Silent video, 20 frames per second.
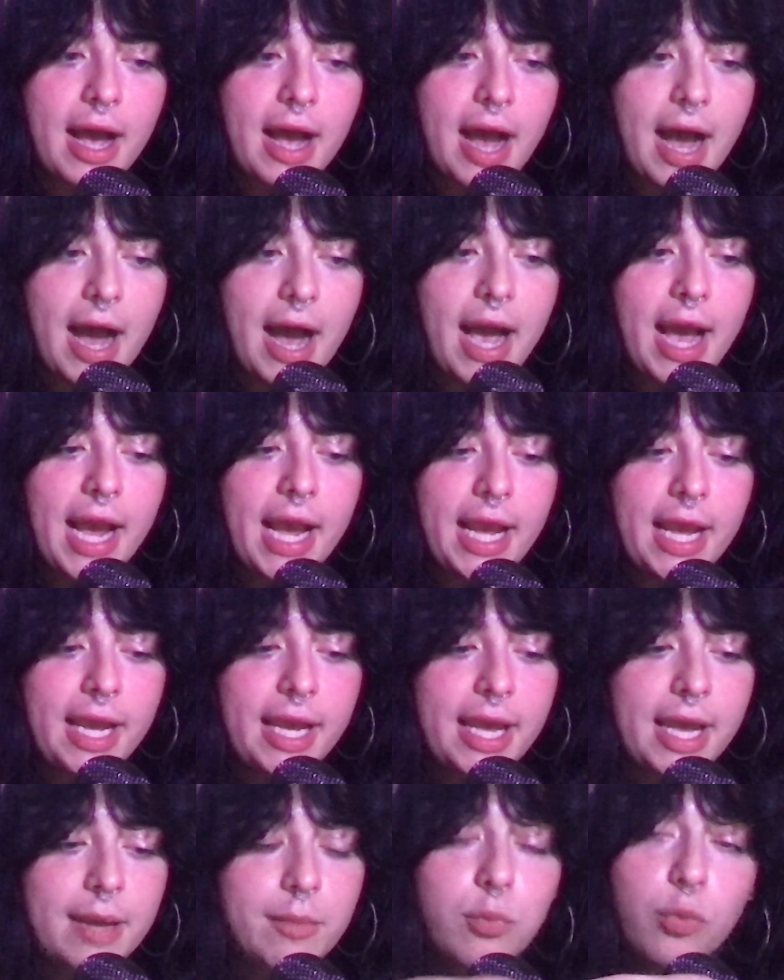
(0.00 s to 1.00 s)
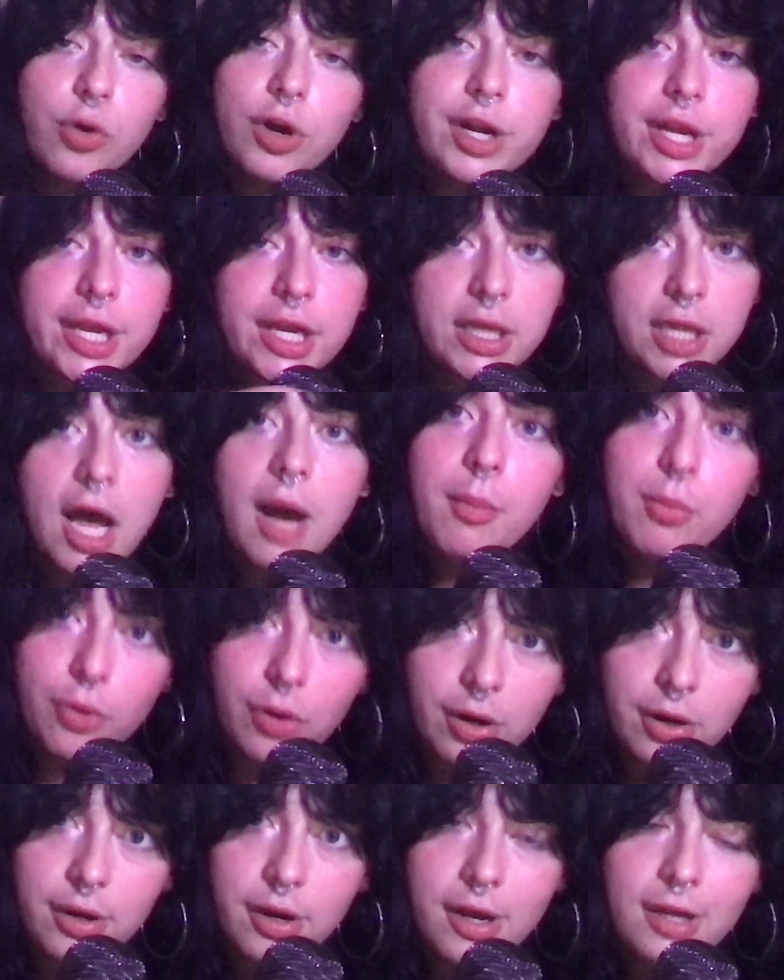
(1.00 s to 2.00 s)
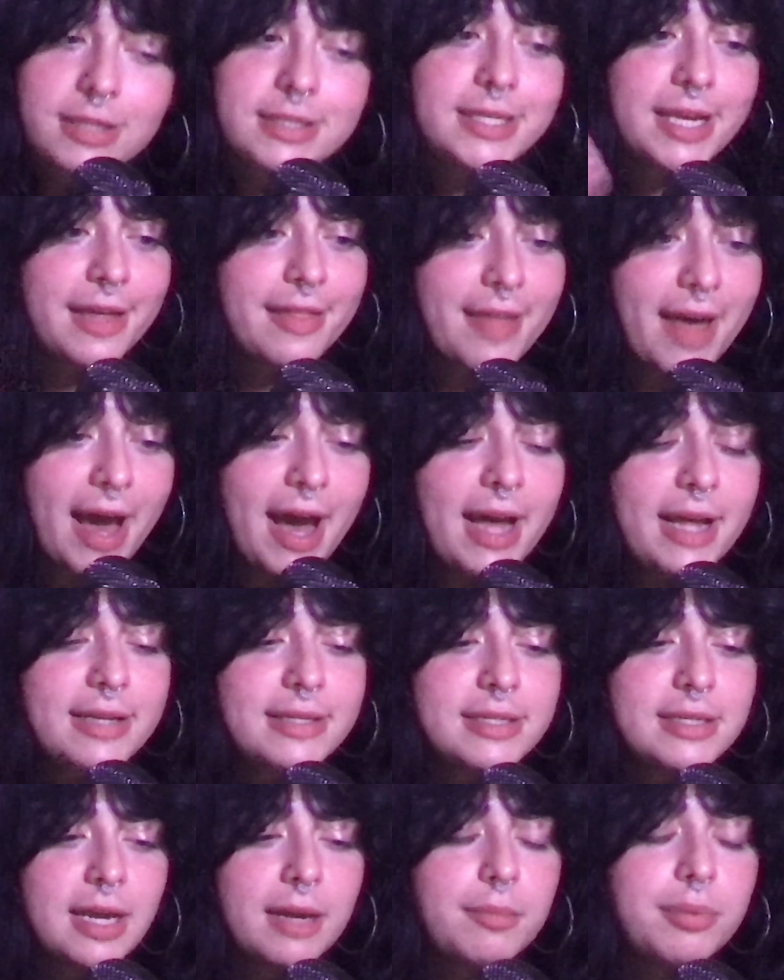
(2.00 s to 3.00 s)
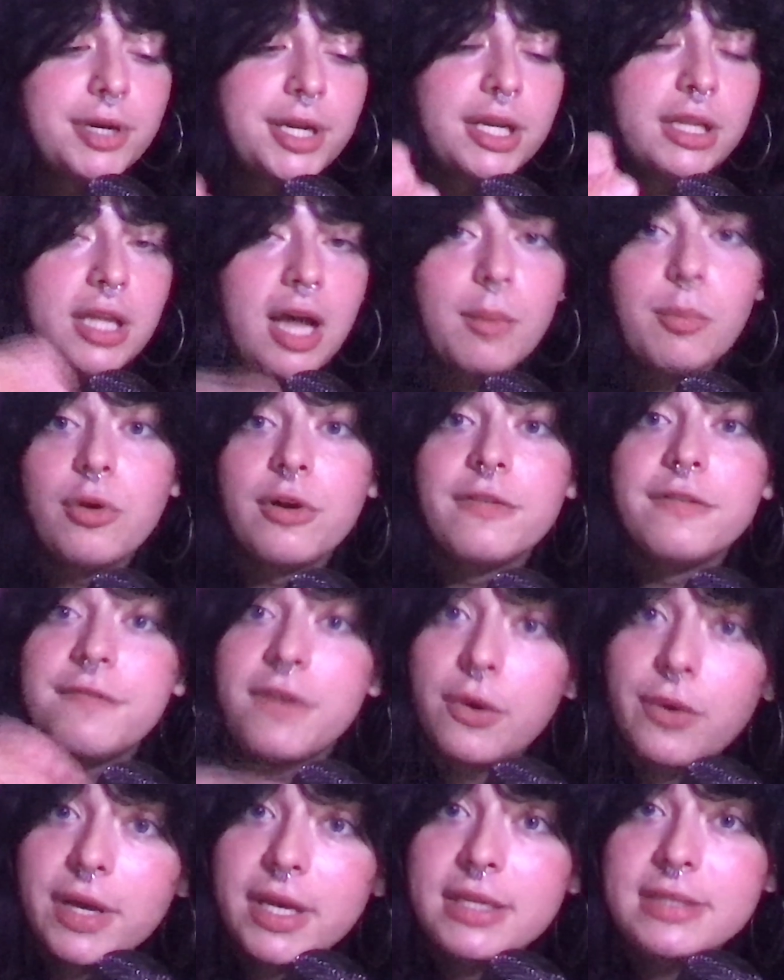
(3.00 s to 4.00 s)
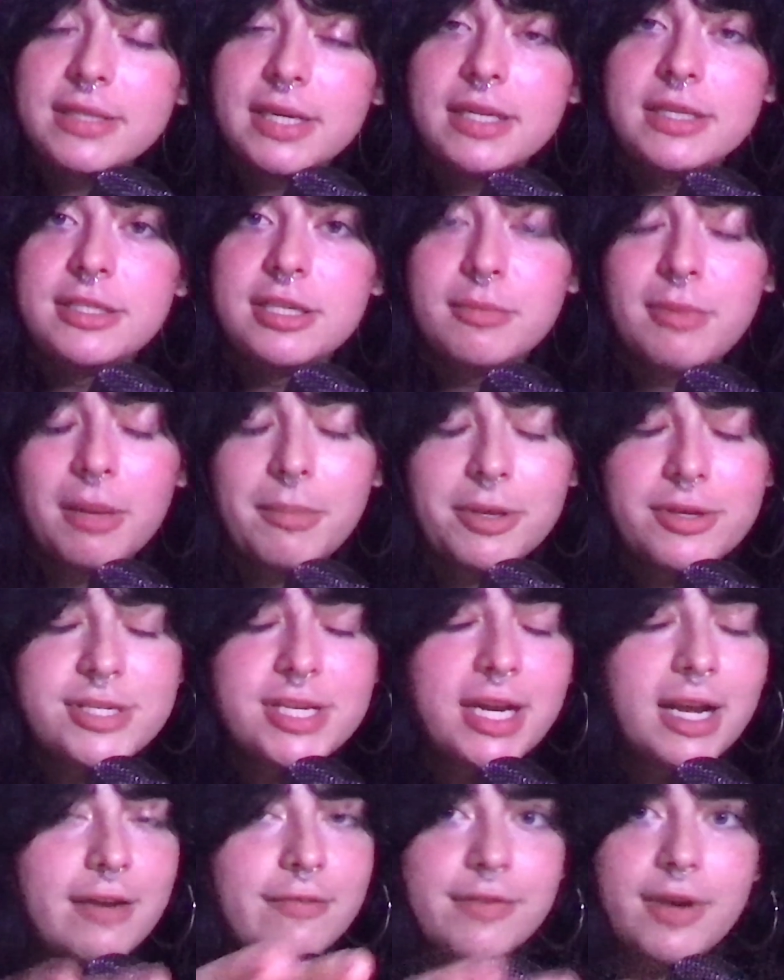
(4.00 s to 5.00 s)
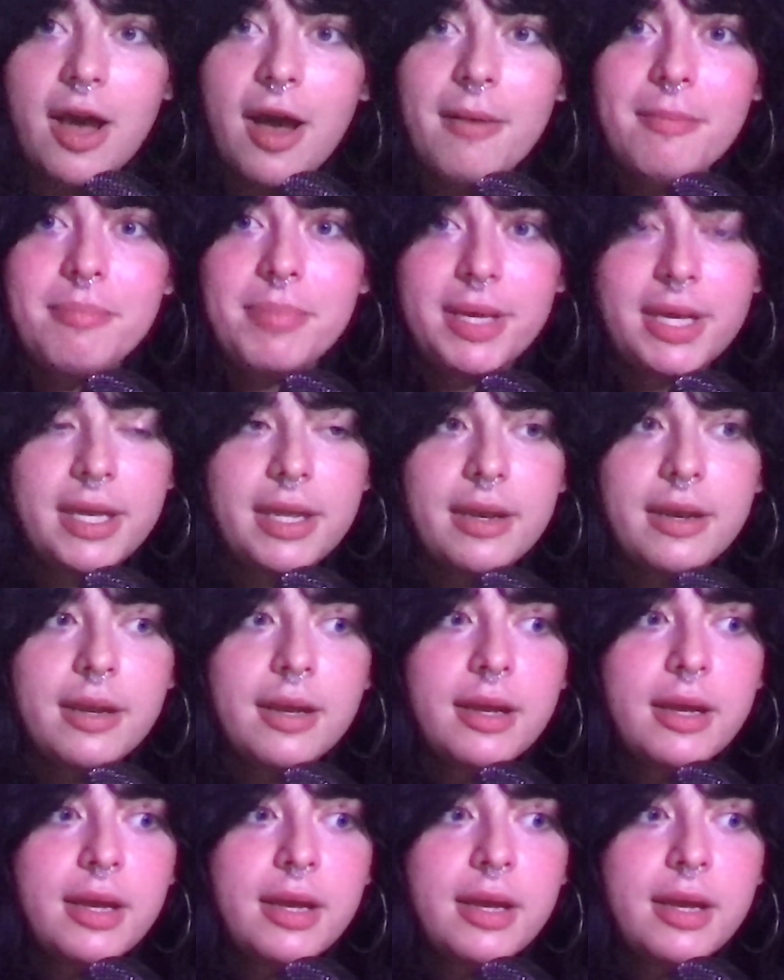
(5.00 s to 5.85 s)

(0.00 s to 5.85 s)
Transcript: I am working a lot more. I'll say that. I'm putting a lot more focus into my music. I've not been